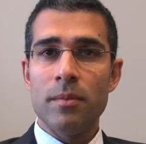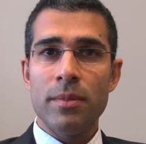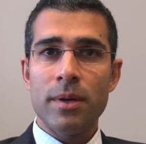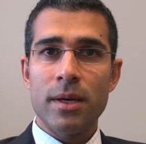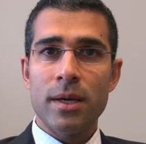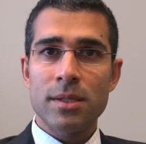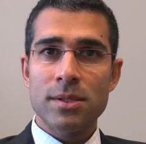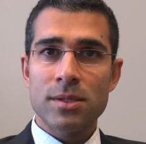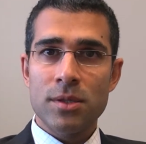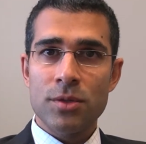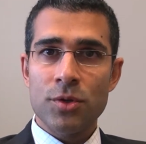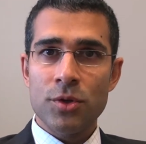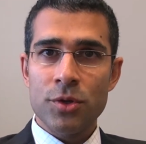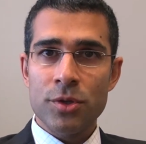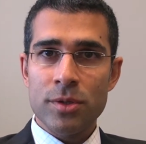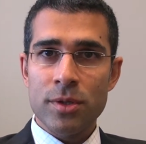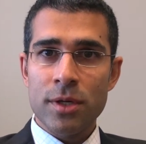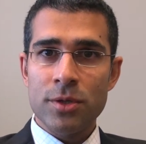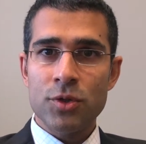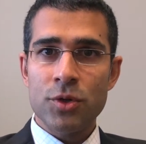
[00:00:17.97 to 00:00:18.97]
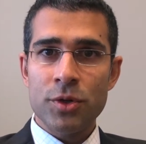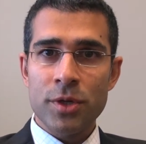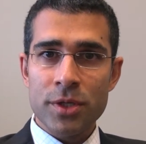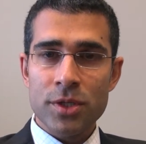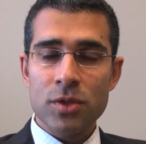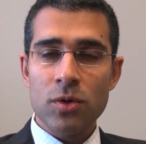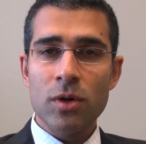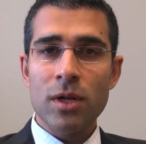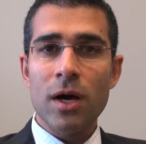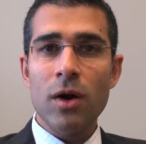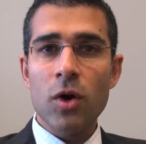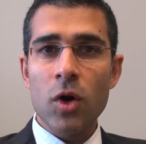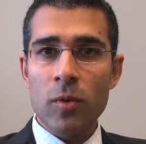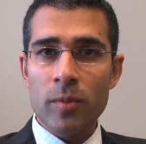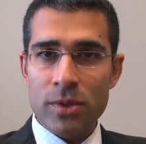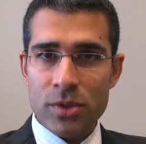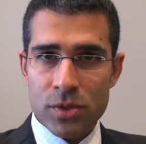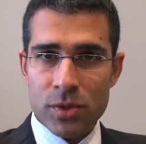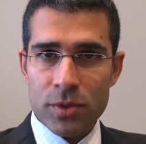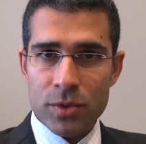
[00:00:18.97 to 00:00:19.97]
because the traditional
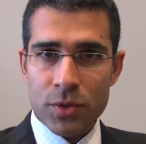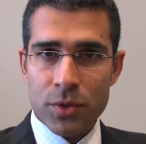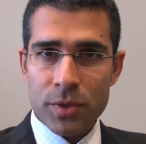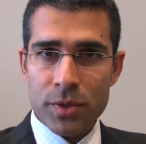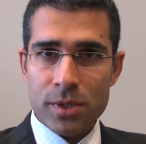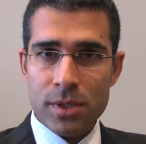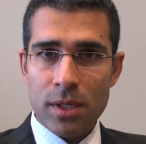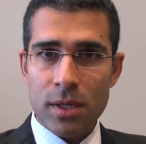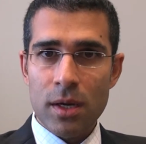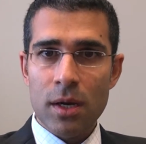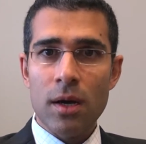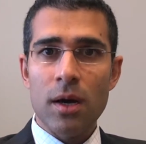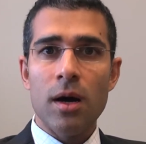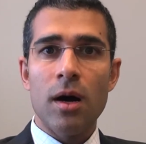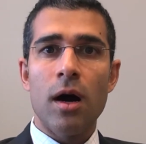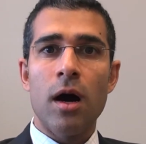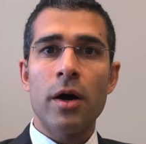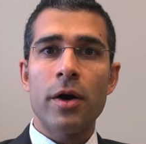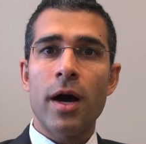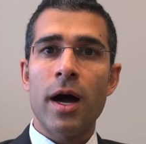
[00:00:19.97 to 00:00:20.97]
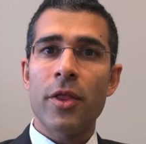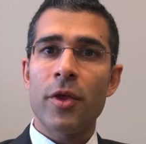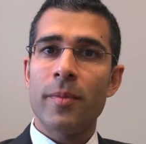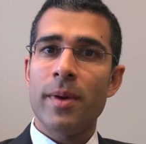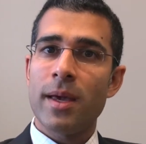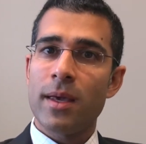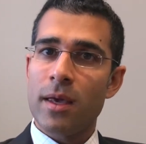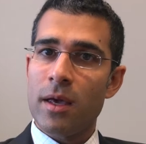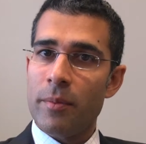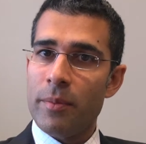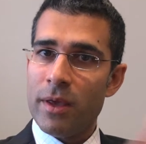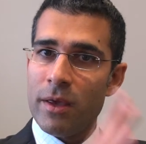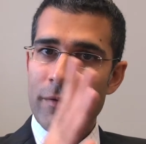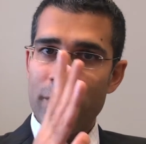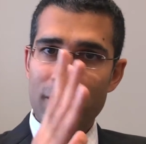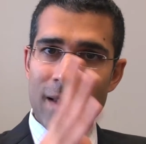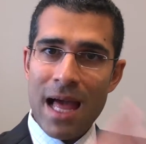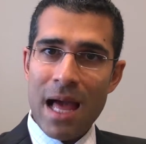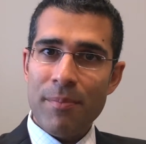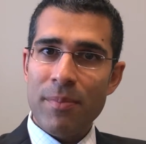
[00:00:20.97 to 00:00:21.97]
glaucoma surgeries are either making a big
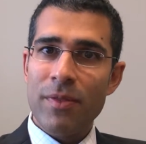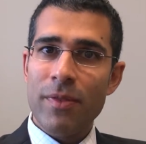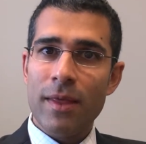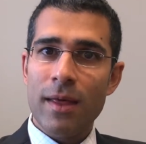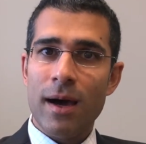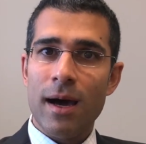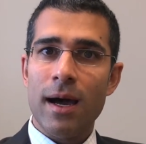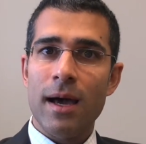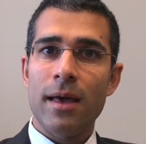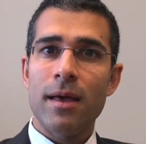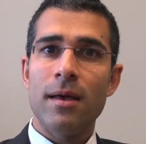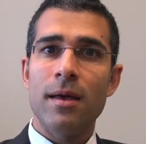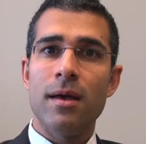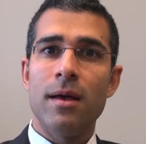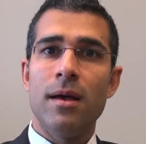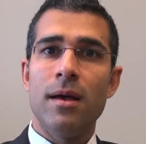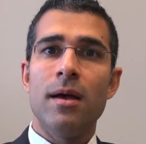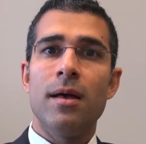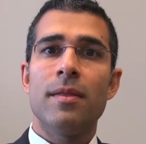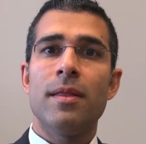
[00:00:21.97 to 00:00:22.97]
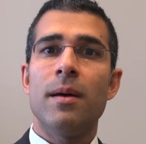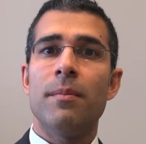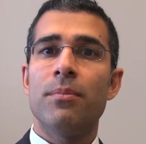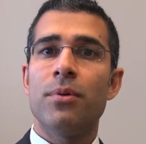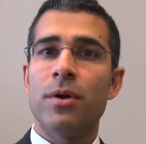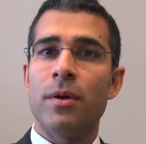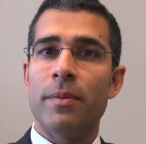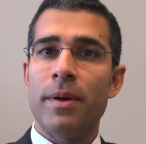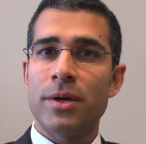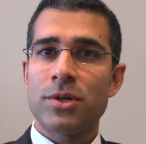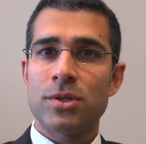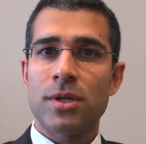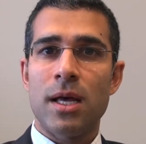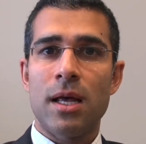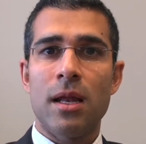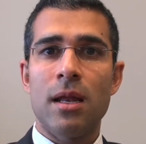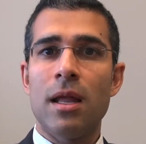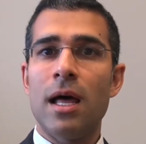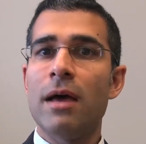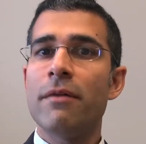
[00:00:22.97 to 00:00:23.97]
flap in the eye that put a patient
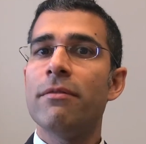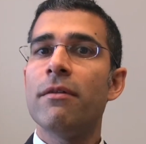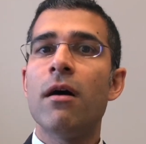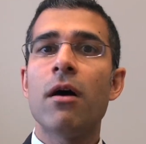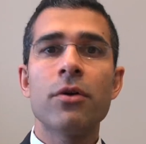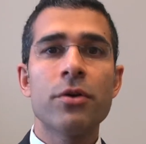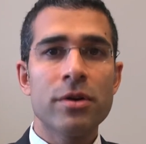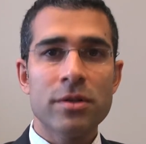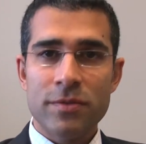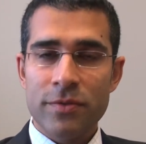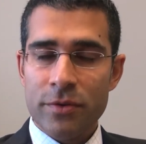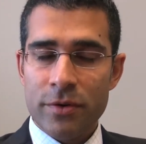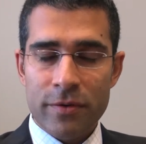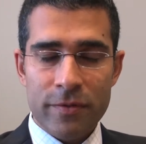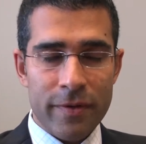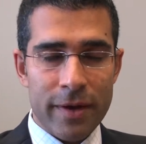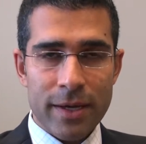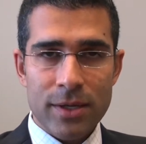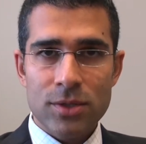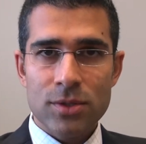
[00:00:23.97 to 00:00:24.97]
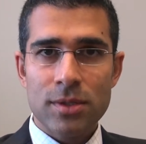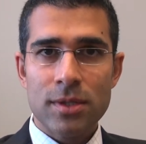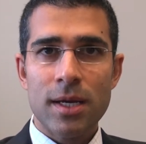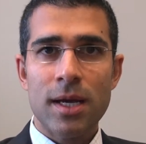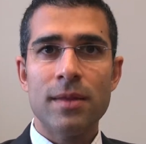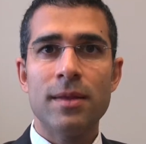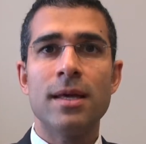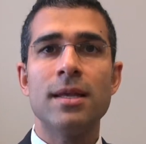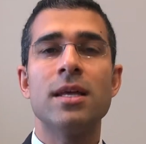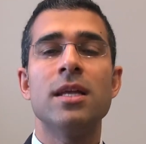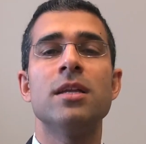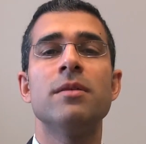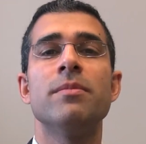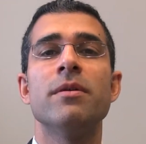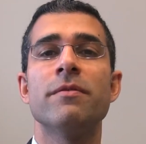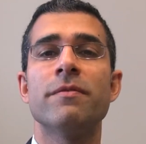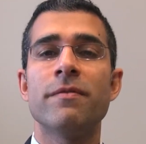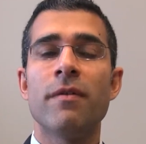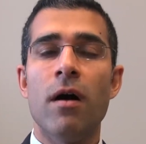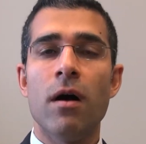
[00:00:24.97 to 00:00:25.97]
at lifelong risk for infection, and they need to
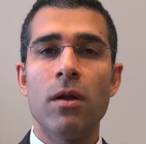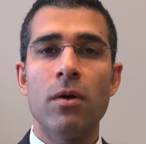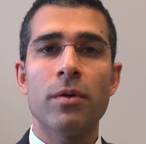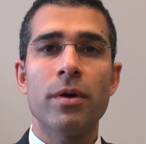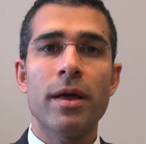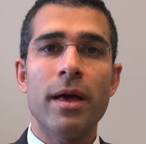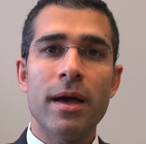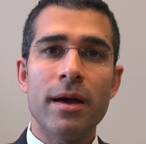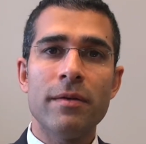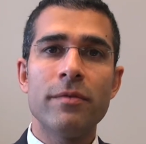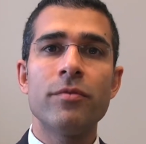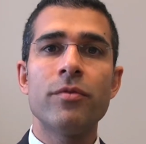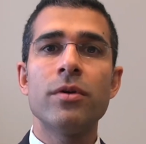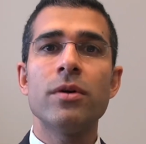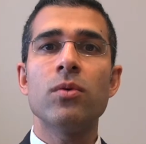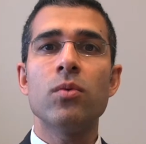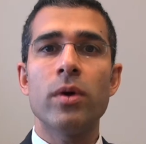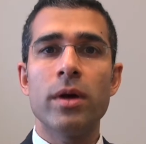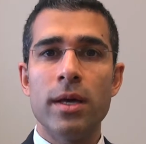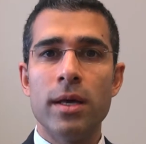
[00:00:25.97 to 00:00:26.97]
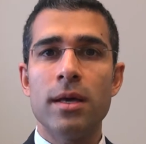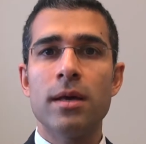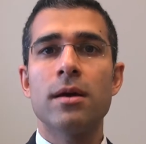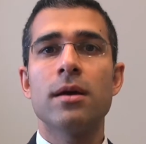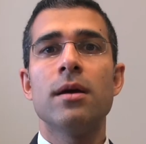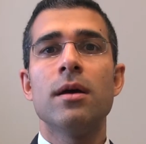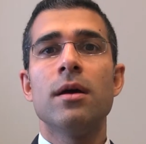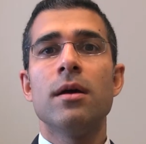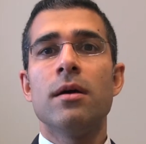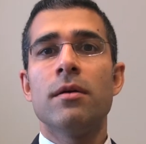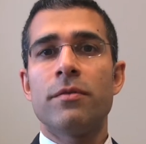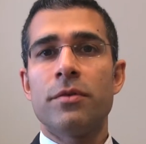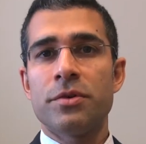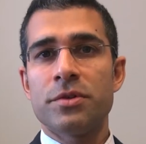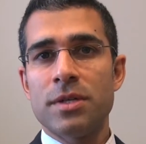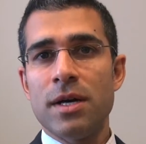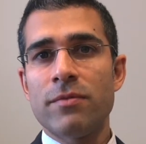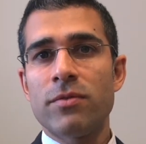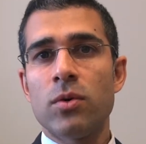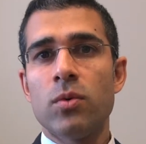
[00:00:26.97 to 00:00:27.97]
be followed every week for
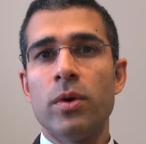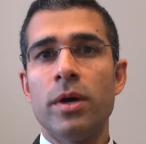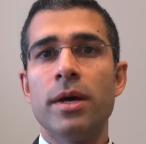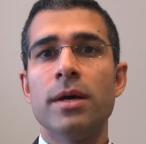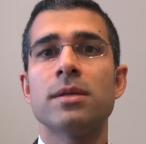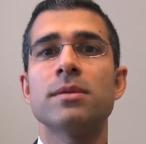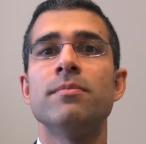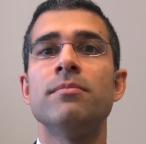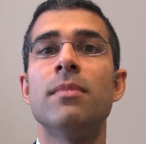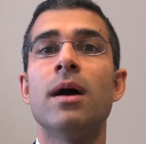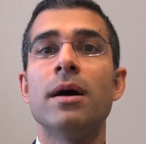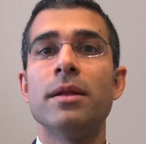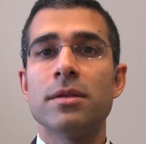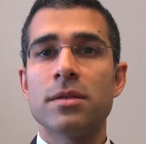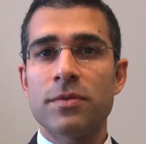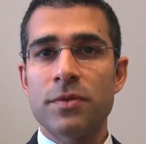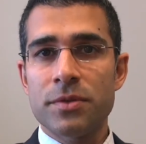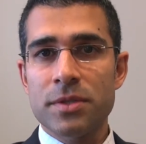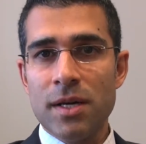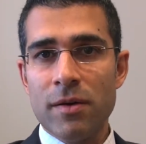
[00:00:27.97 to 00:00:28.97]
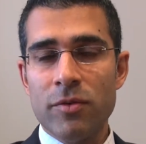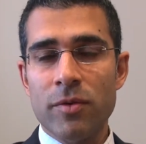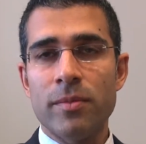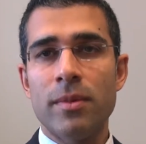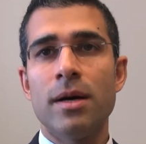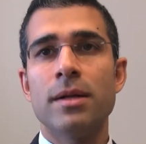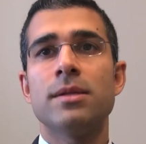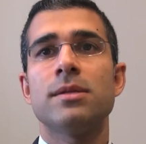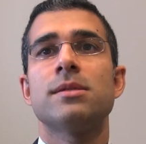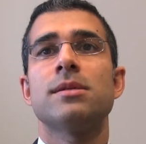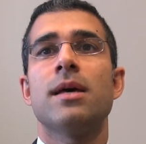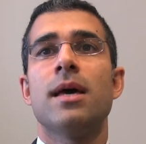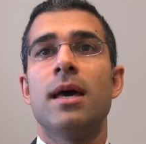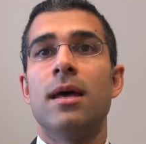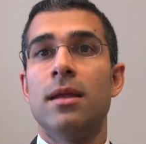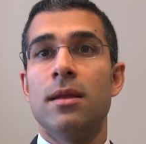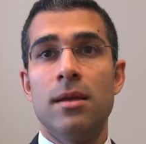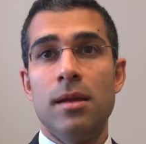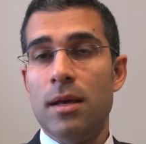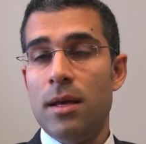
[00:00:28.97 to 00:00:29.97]
several weeks, months for several months,
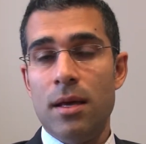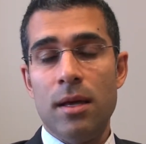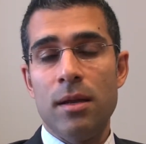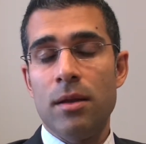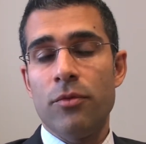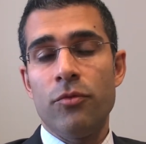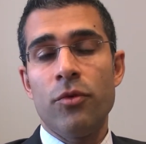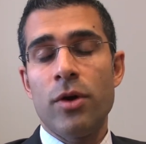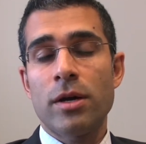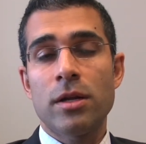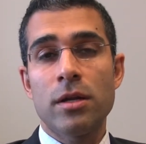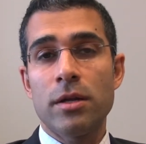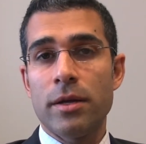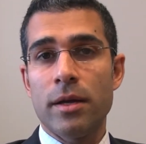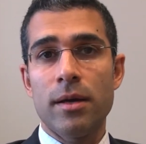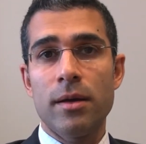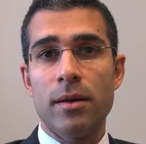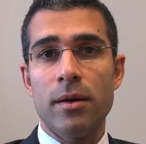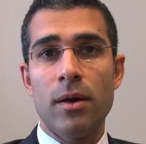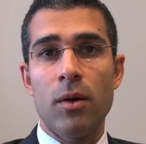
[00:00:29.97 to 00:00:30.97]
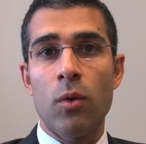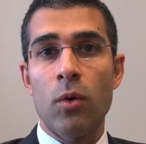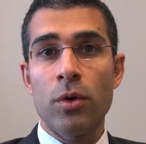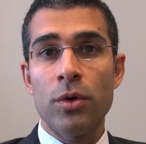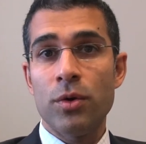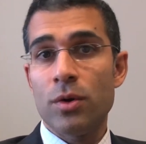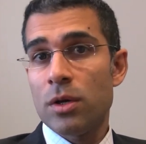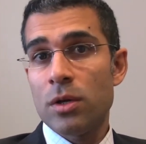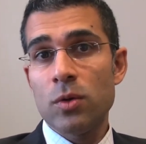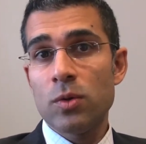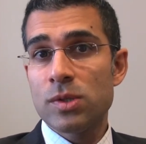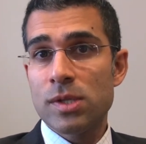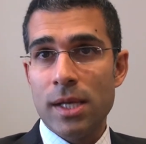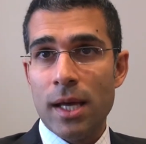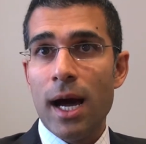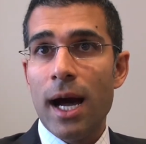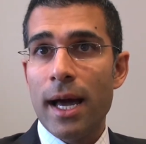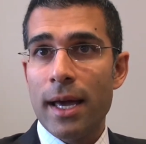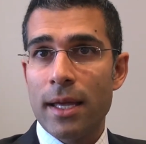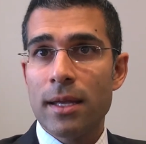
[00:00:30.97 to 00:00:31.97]
and regularly, or you could lose
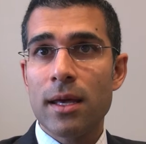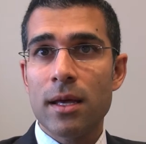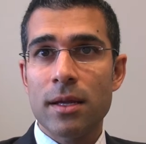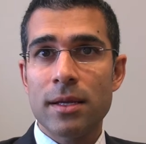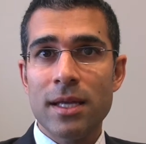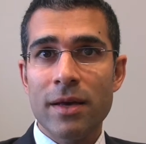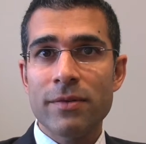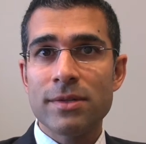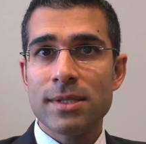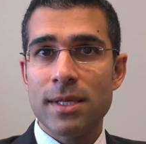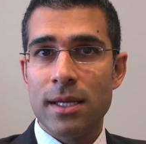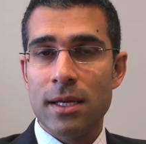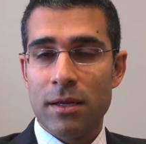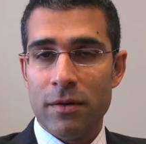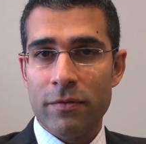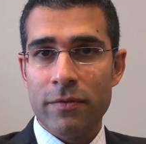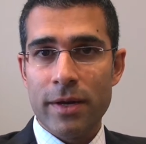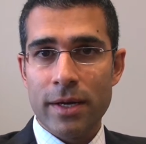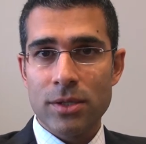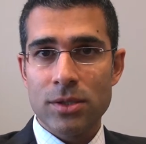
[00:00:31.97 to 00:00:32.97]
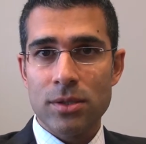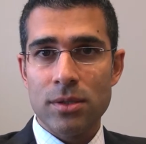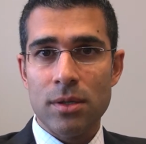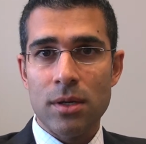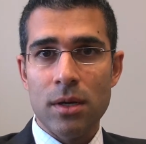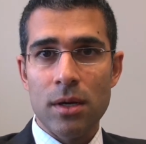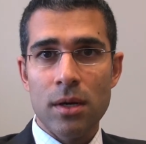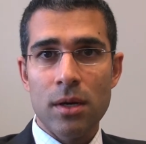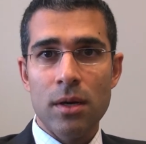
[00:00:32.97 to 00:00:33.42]
the eye and get a devastating infection.